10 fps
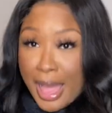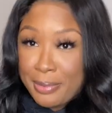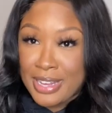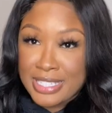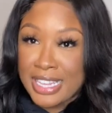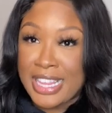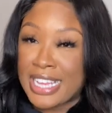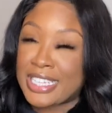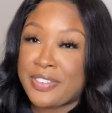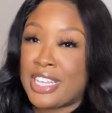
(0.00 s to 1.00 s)
personally
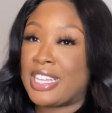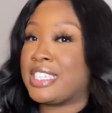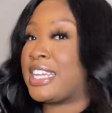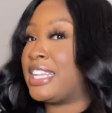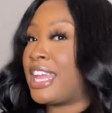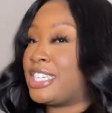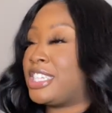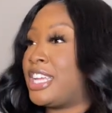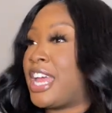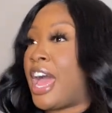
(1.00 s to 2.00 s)
liked everything in this
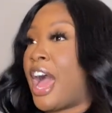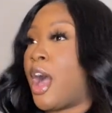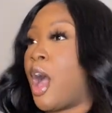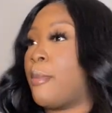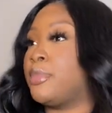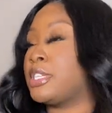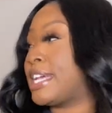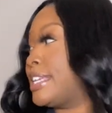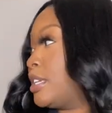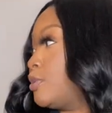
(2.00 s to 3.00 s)
collection. The
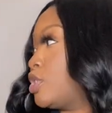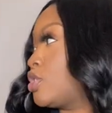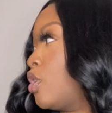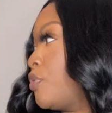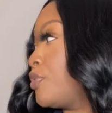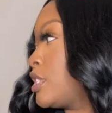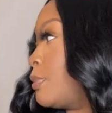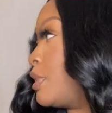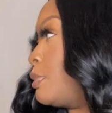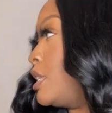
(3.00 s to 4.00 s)
sizing was just off for
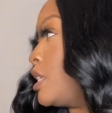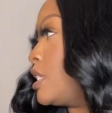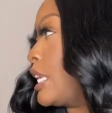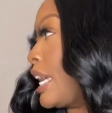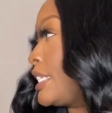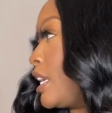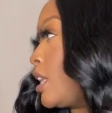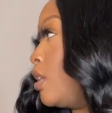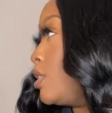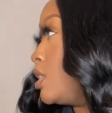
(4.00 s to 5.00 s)
some of the pieces. Like I
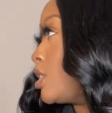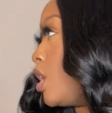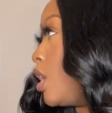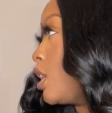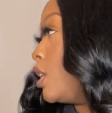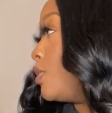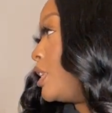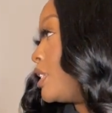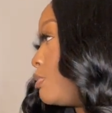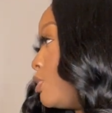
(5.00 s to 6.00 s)
said, clothing is